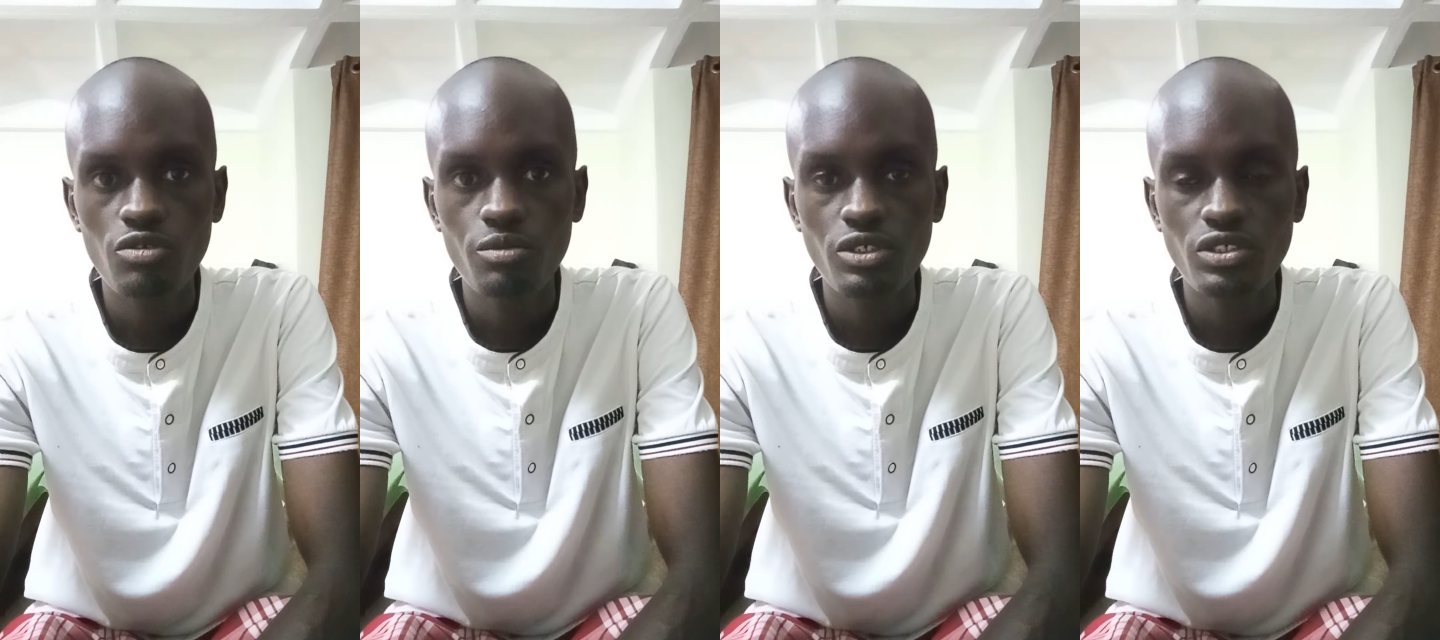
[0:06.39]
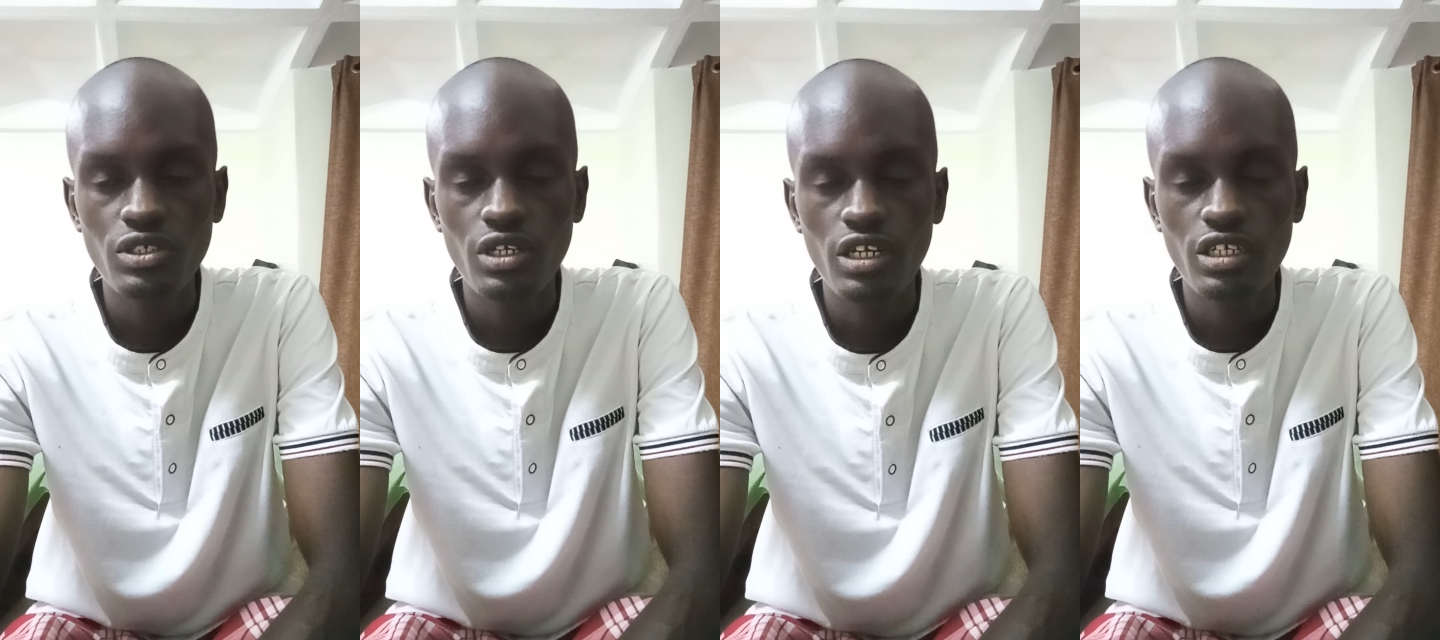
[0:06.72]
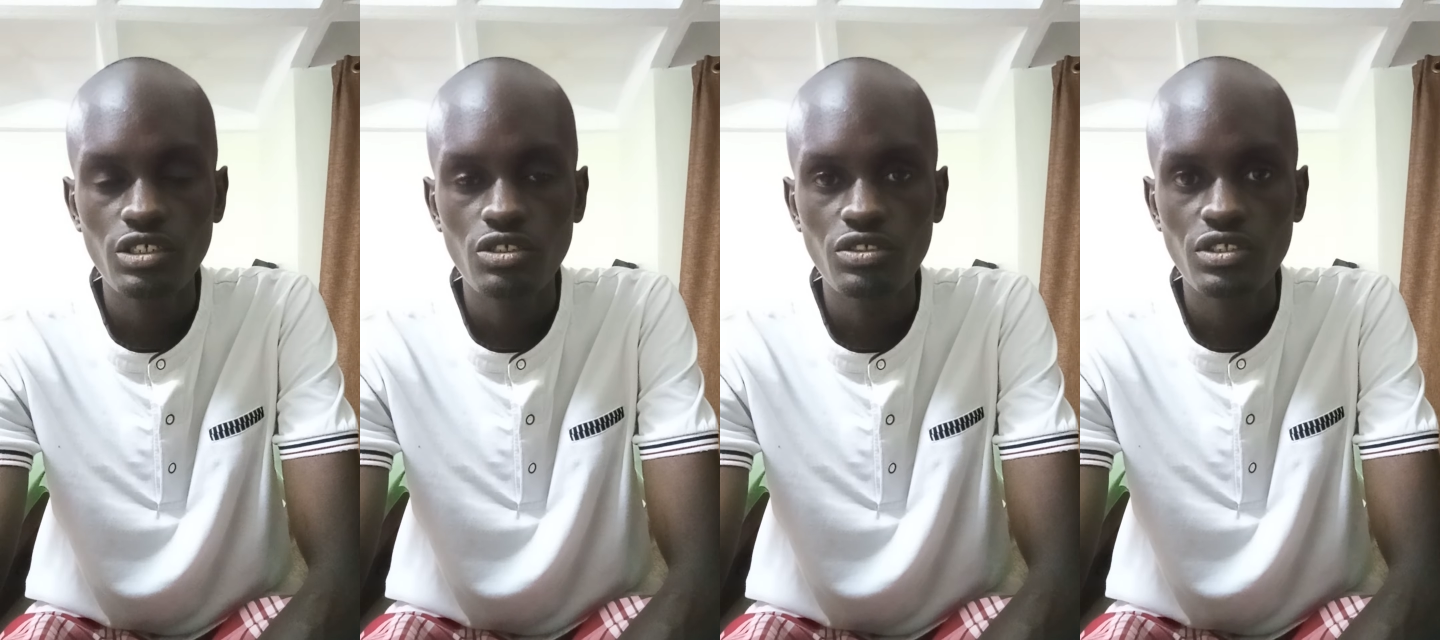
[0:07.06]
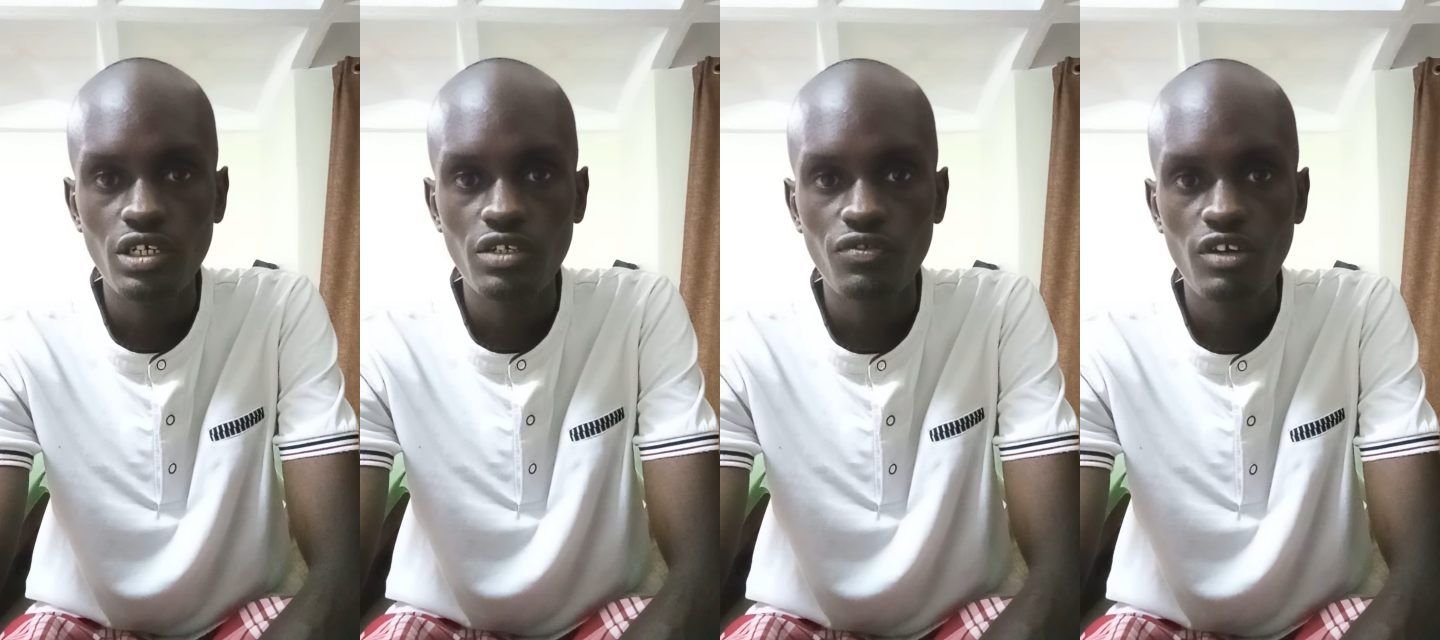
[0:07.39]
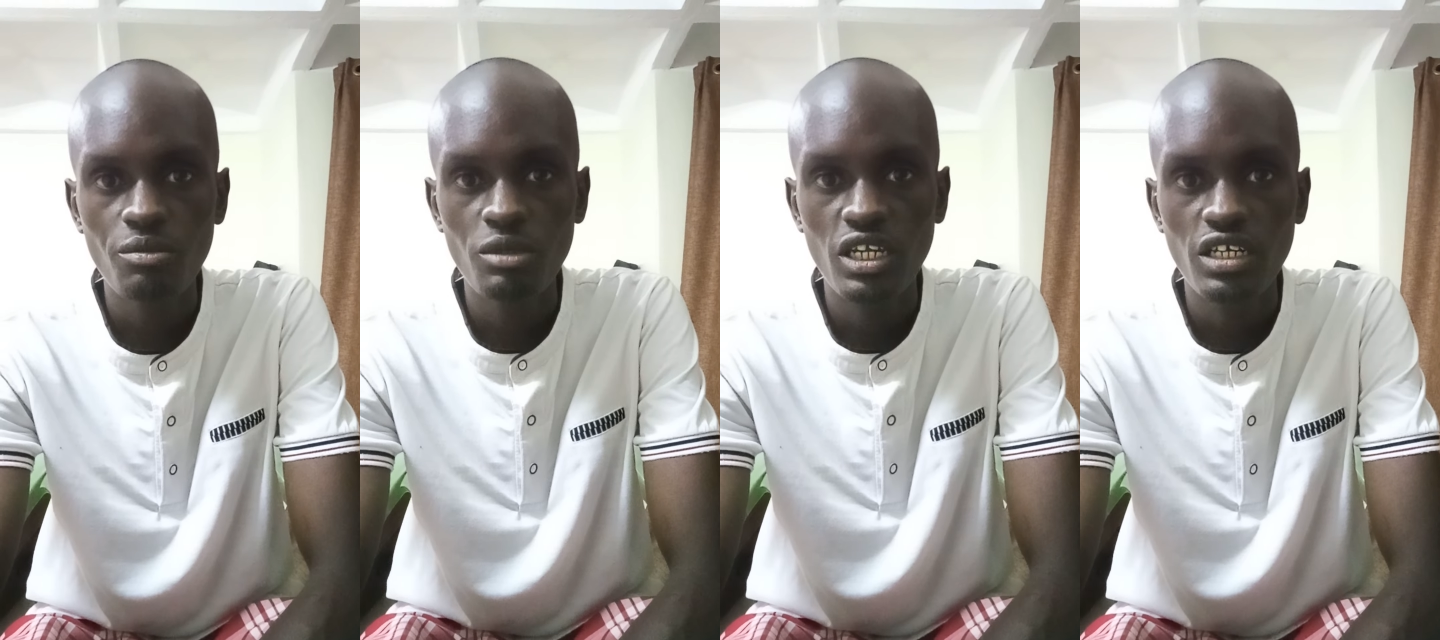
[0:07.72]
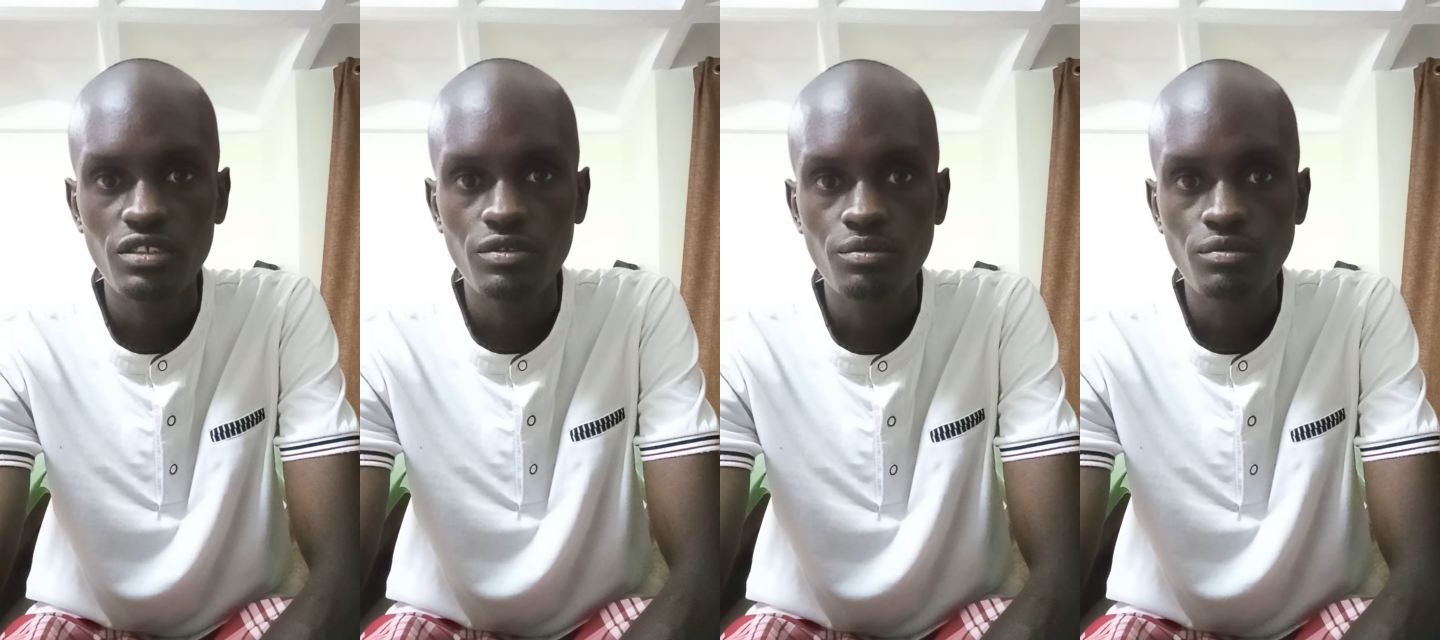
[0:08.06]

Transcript: most religions are feminine.